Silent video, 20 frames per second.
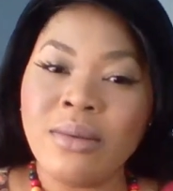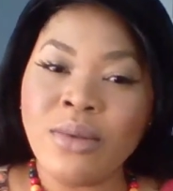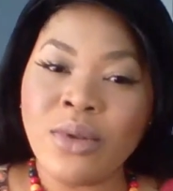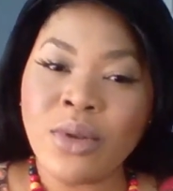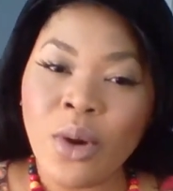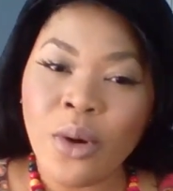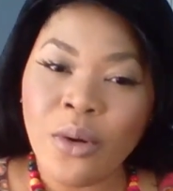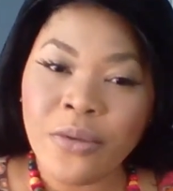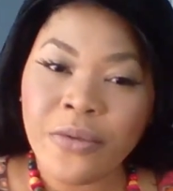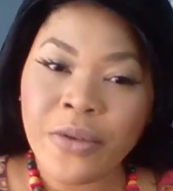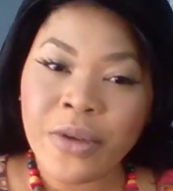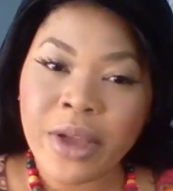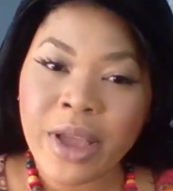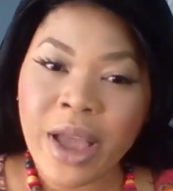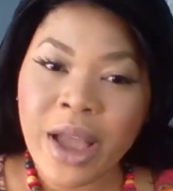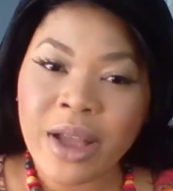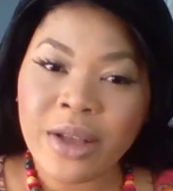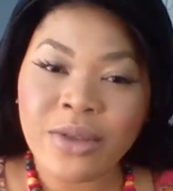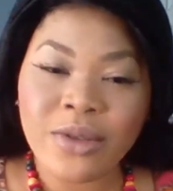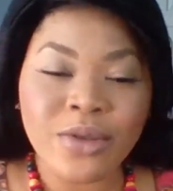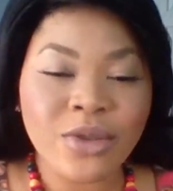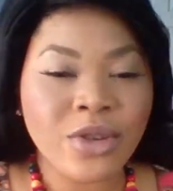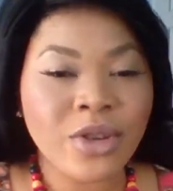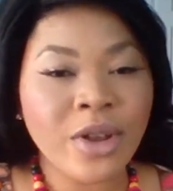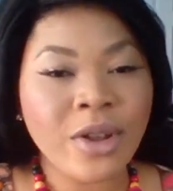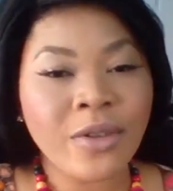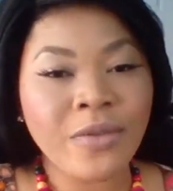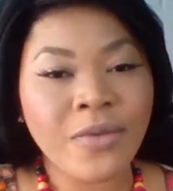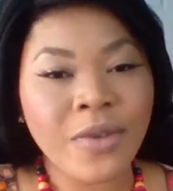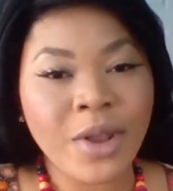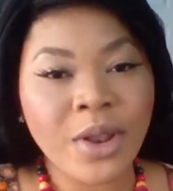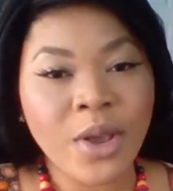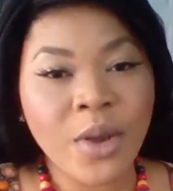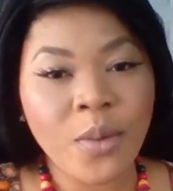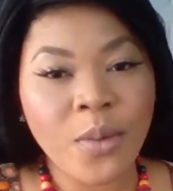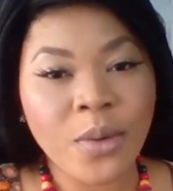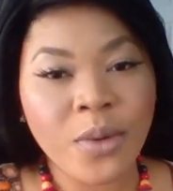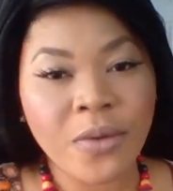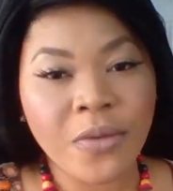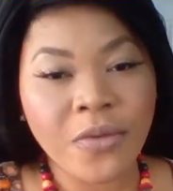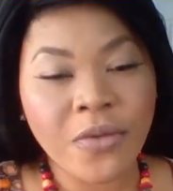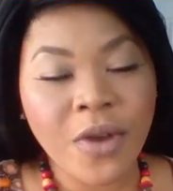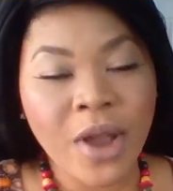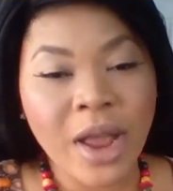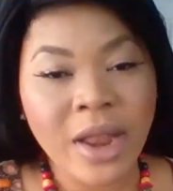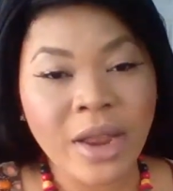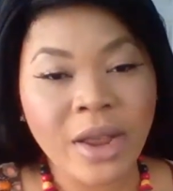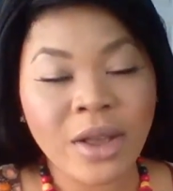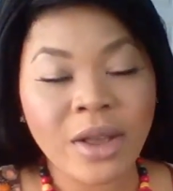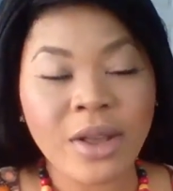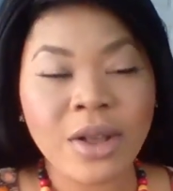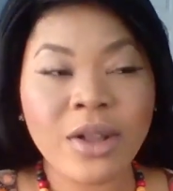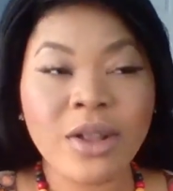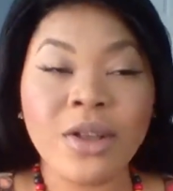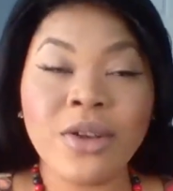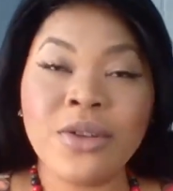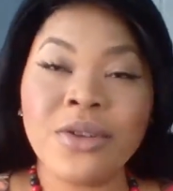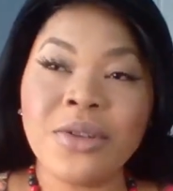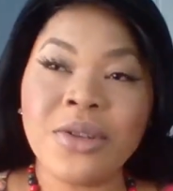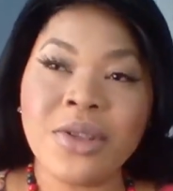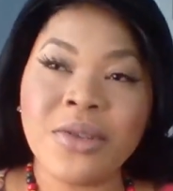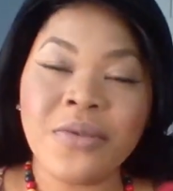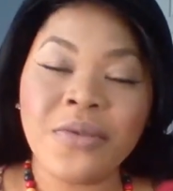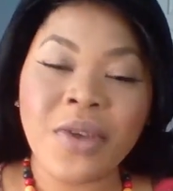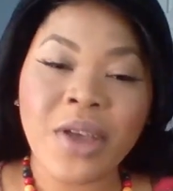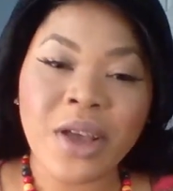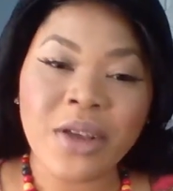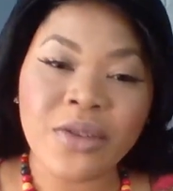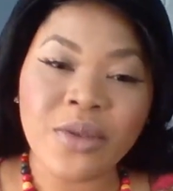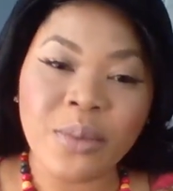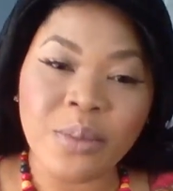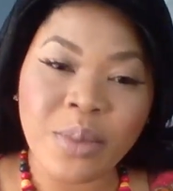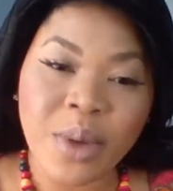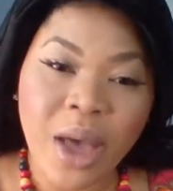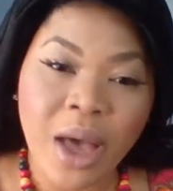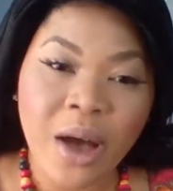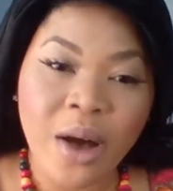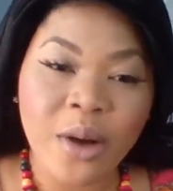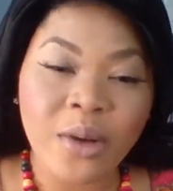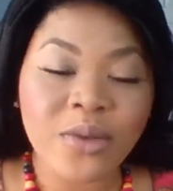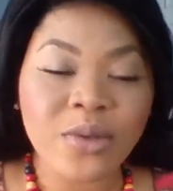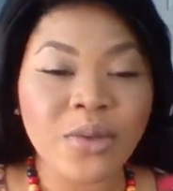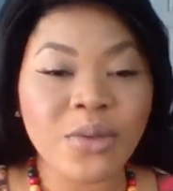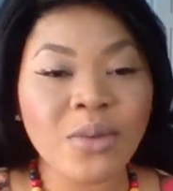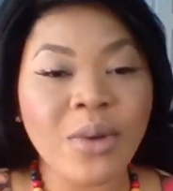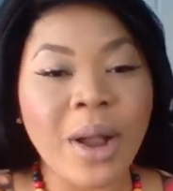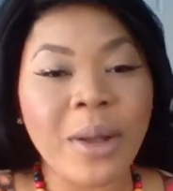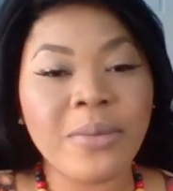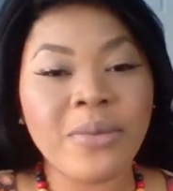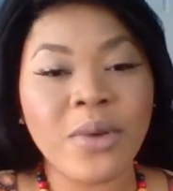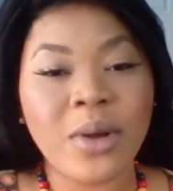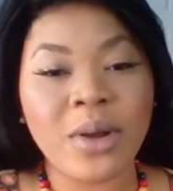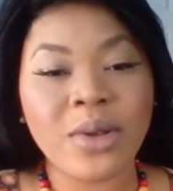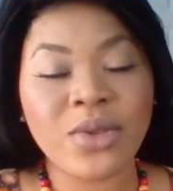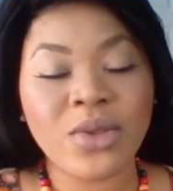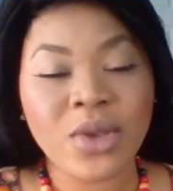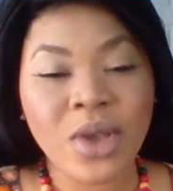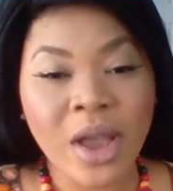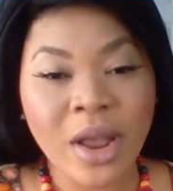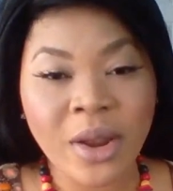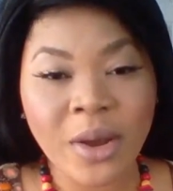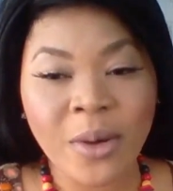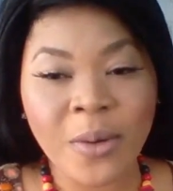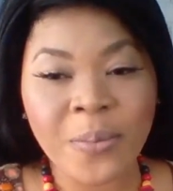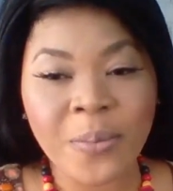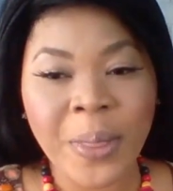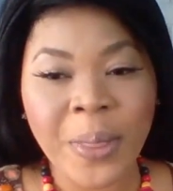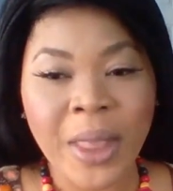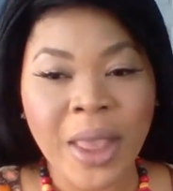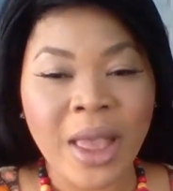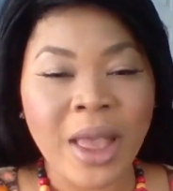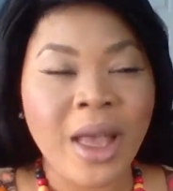Don't forget to share the video with a friend. Click the notification bell, subscribe to our channel.